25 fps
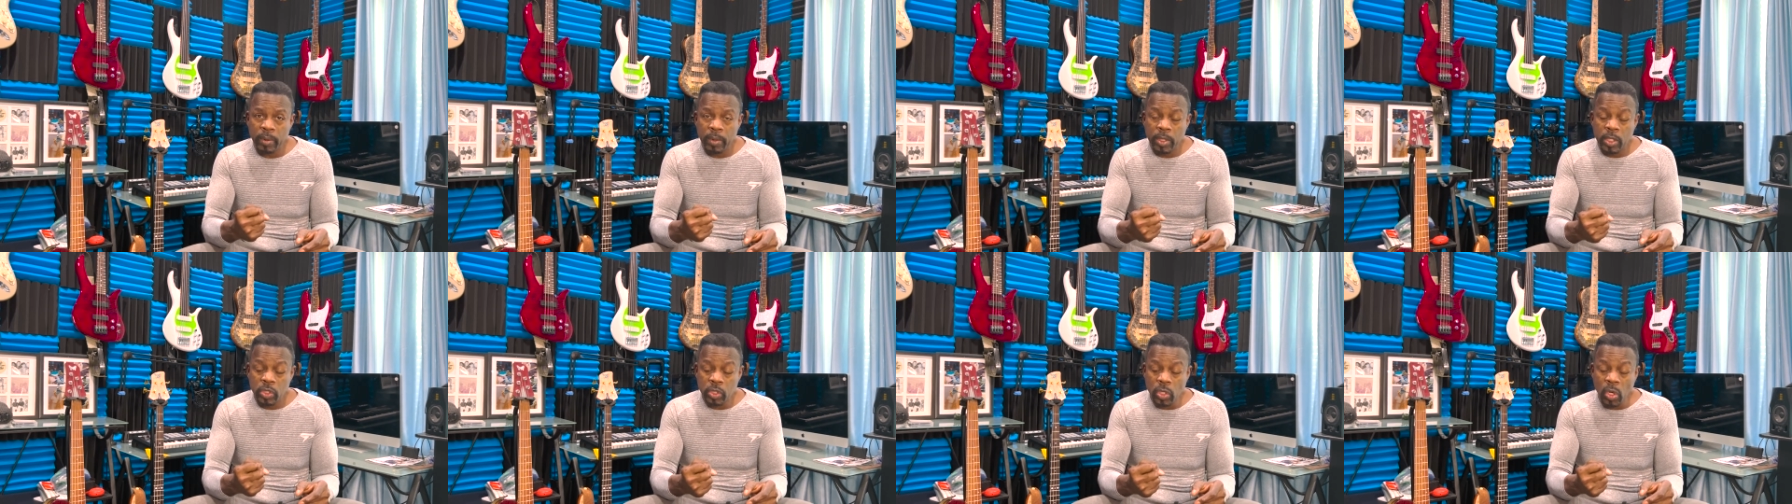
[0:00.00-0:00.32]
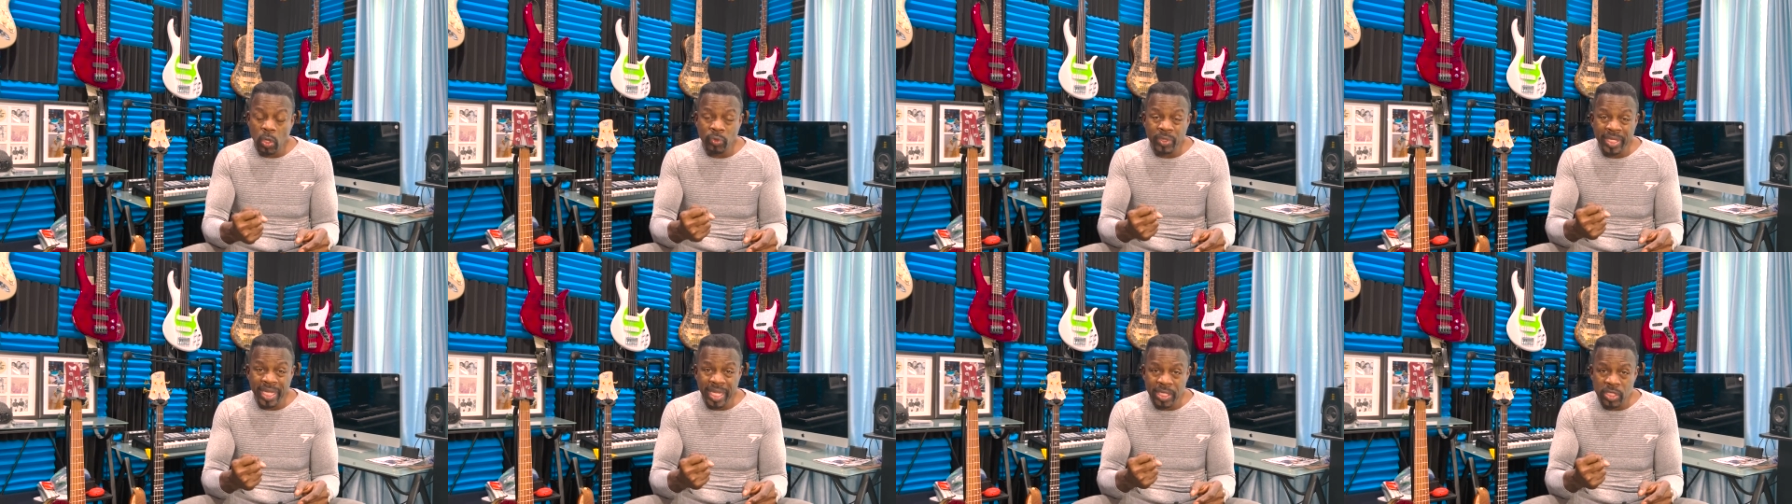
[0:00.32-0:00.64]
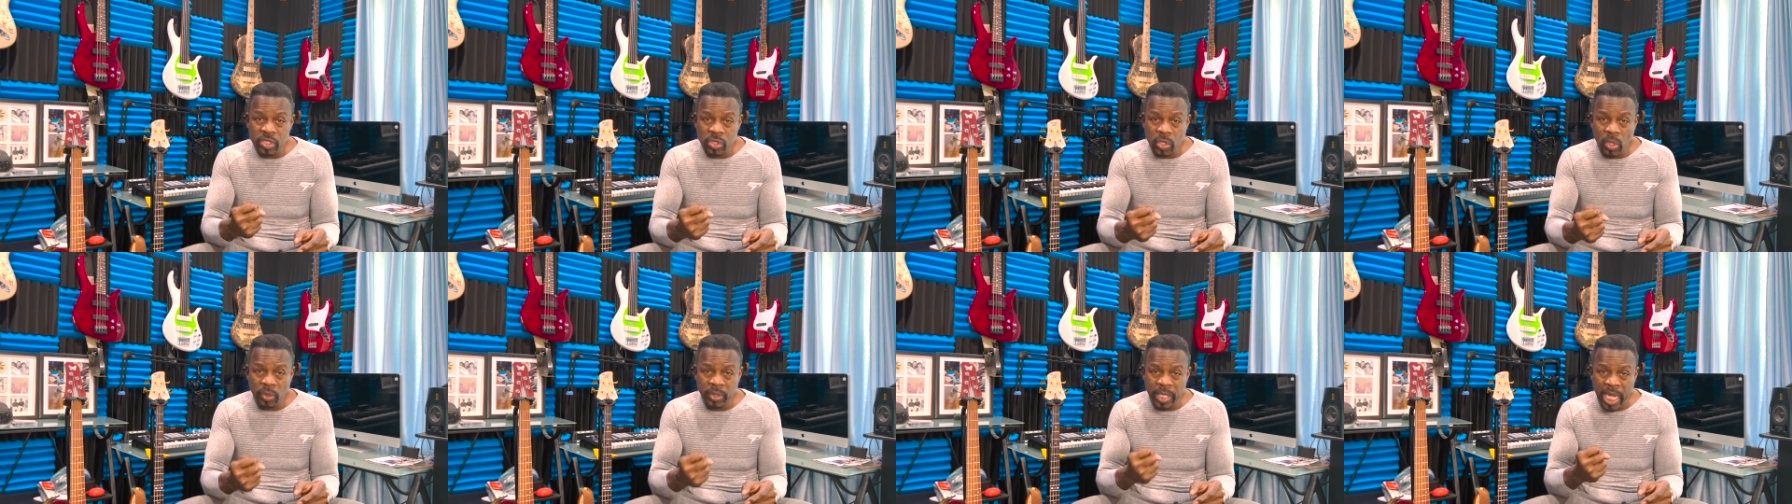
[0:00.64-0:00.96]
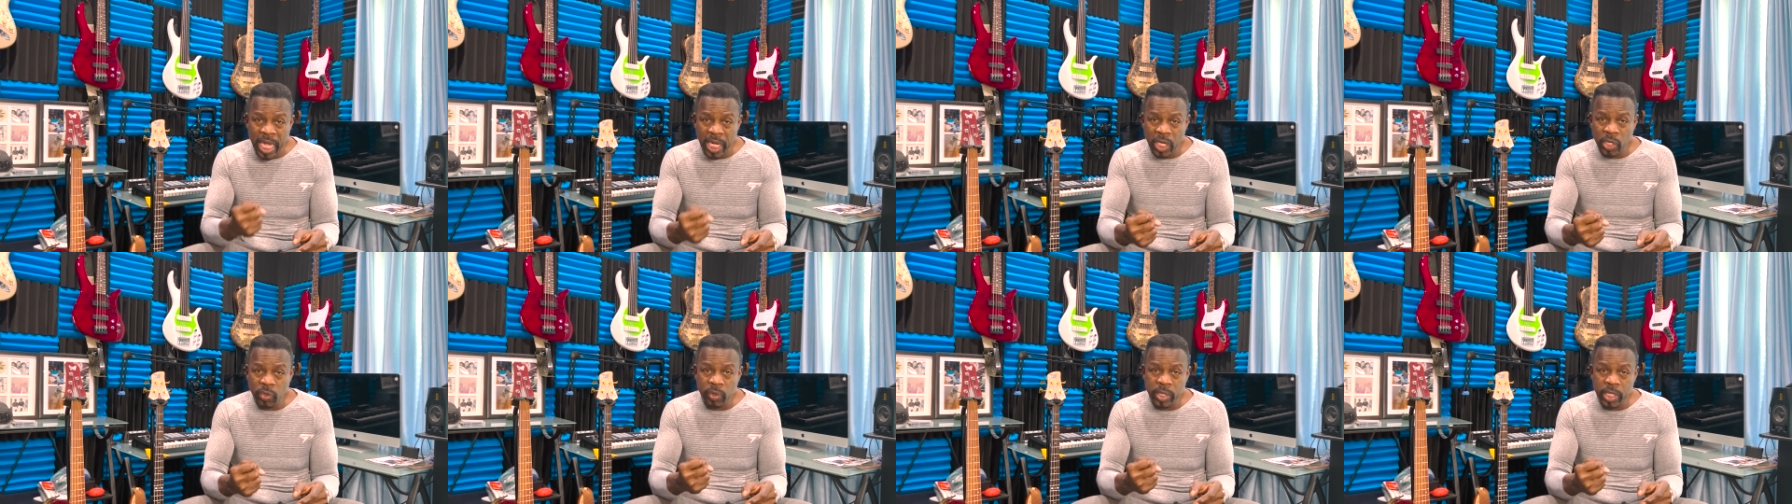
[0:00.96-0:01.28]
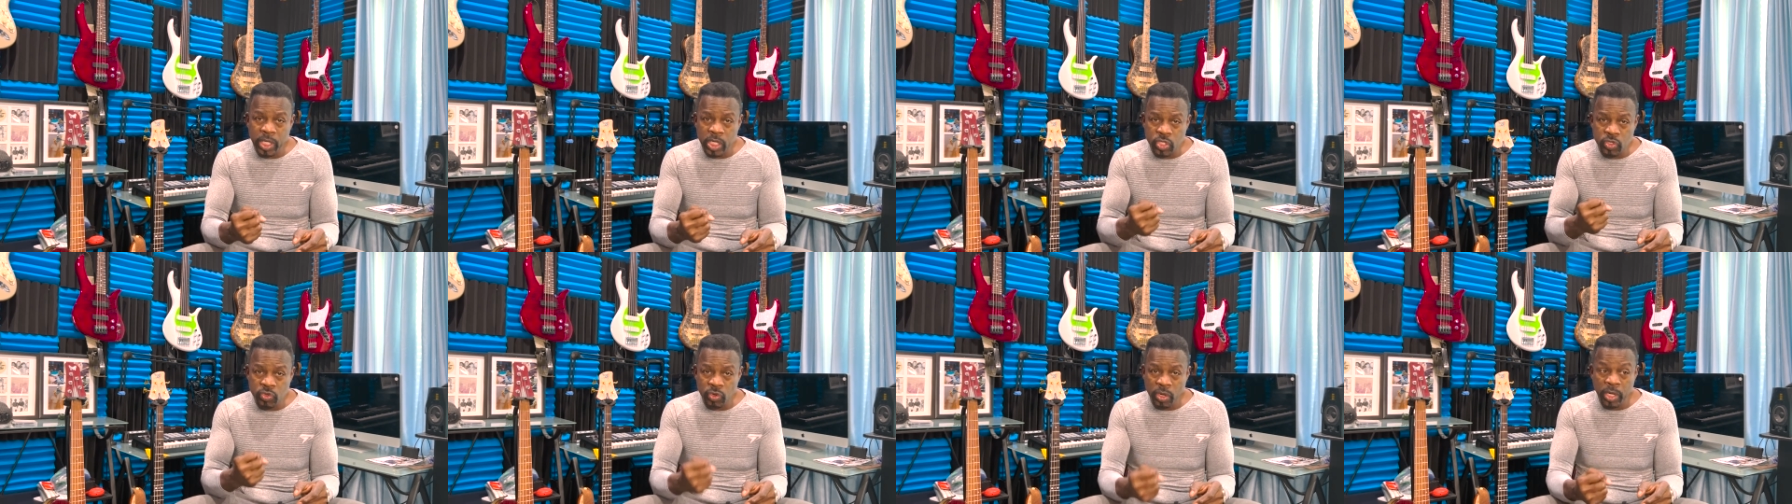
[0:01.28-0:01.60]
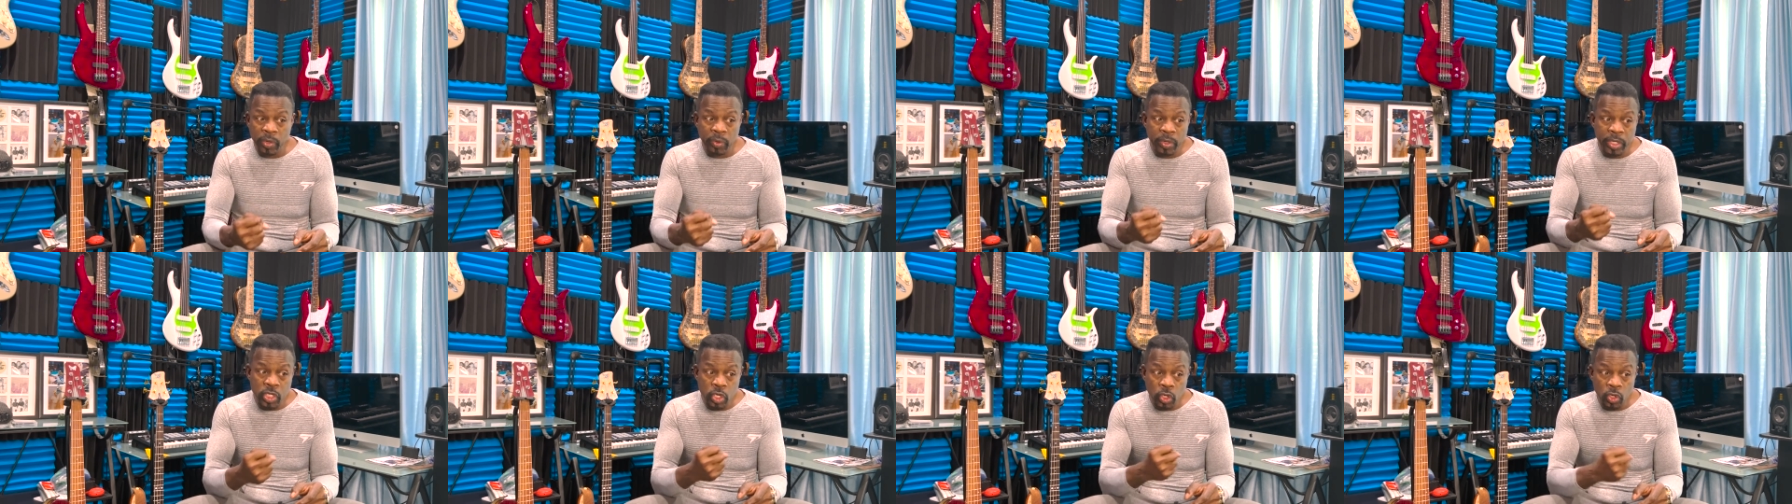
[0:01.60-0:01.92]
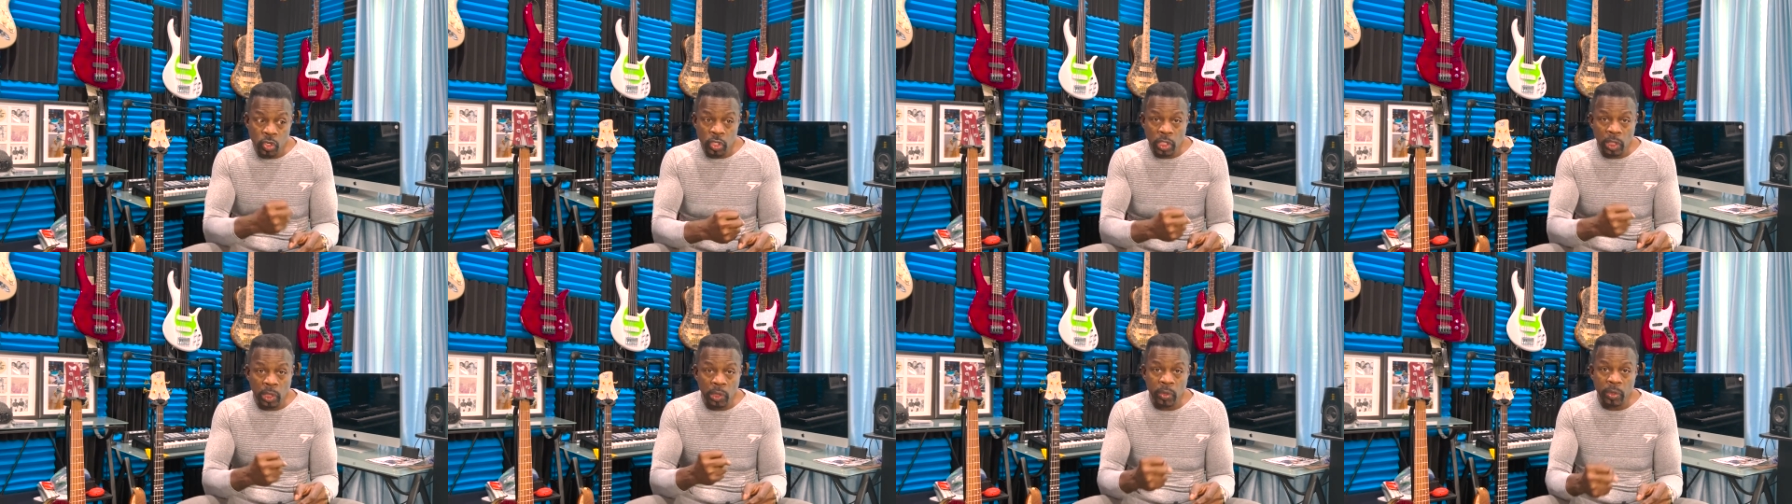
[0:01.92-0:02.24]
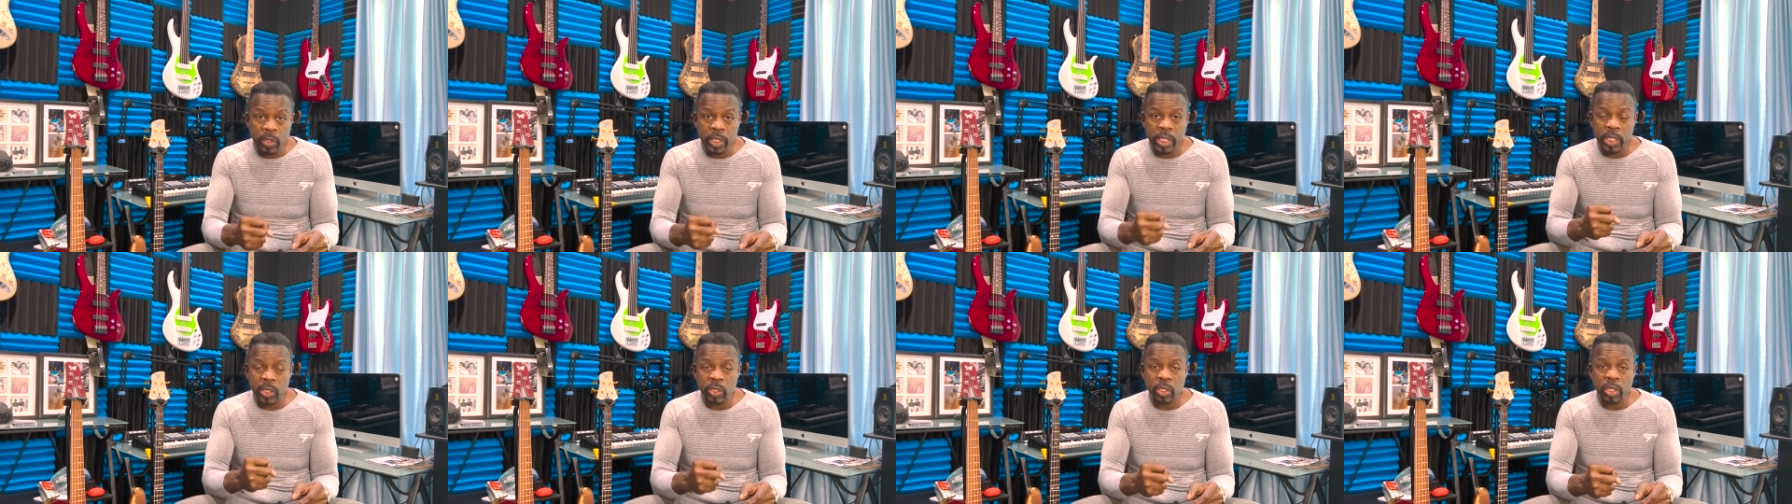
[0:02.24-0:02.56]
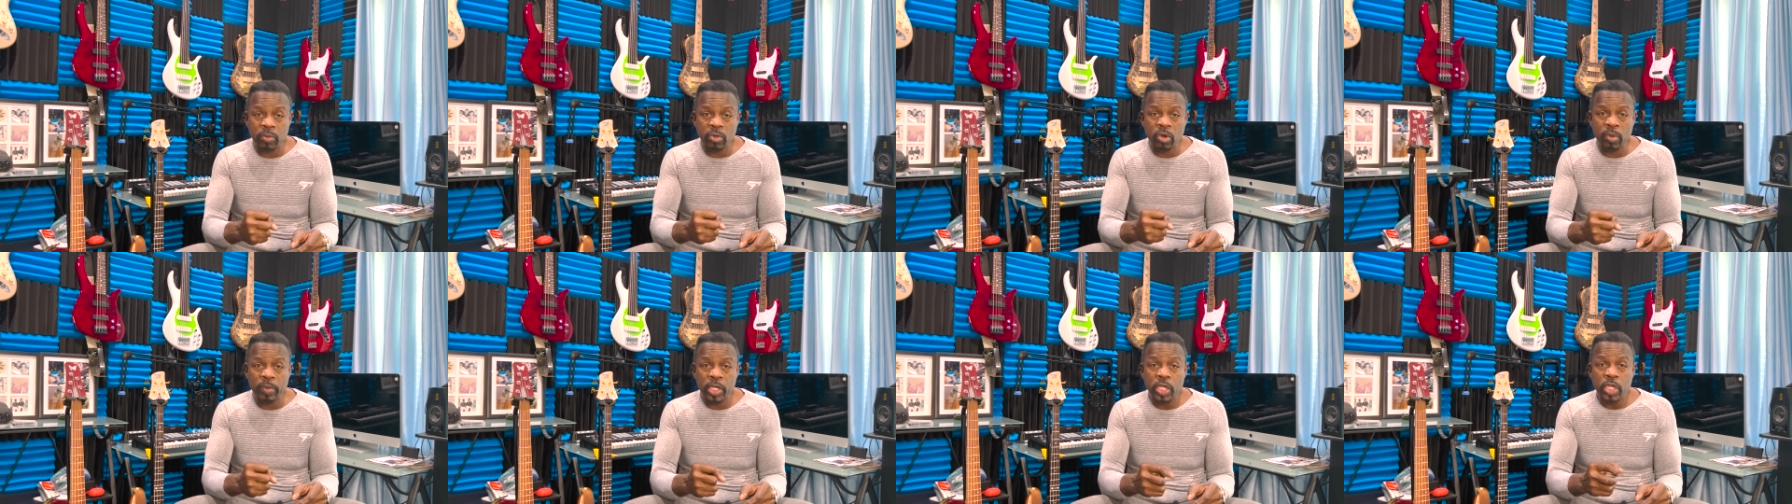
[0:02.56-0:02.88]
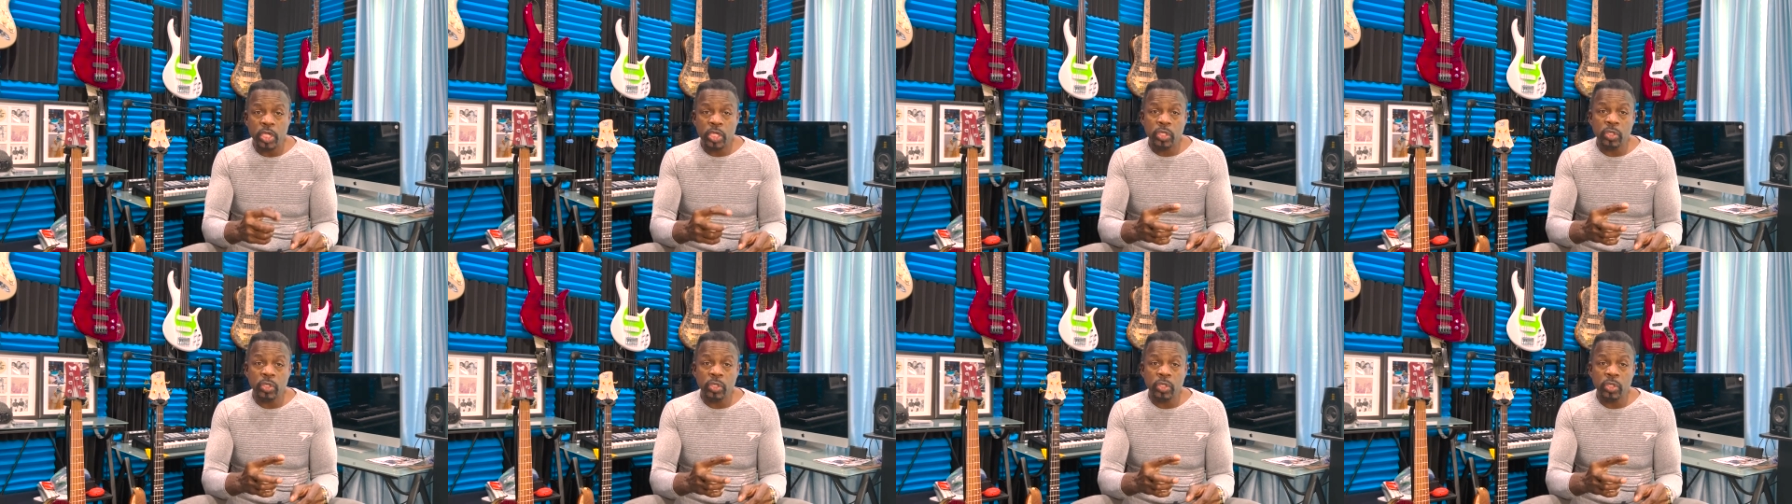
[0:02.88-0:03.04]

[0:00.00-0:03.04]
It's called, the, it's called anchoring and triggering. You're going to learn it here in a moment.